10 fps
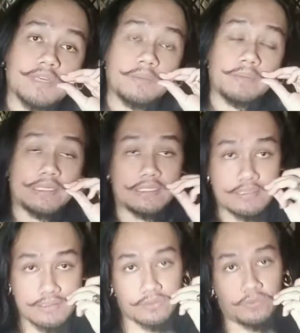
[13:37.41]

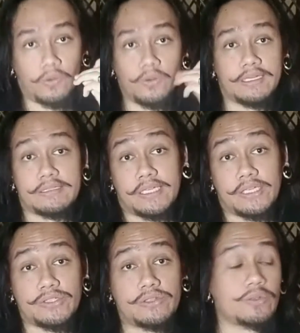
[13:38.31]
committees and
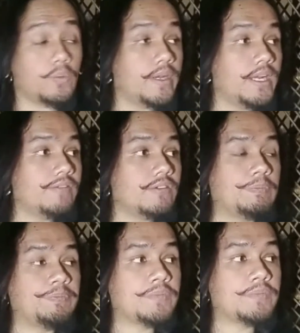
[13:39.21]
organizations or whatever.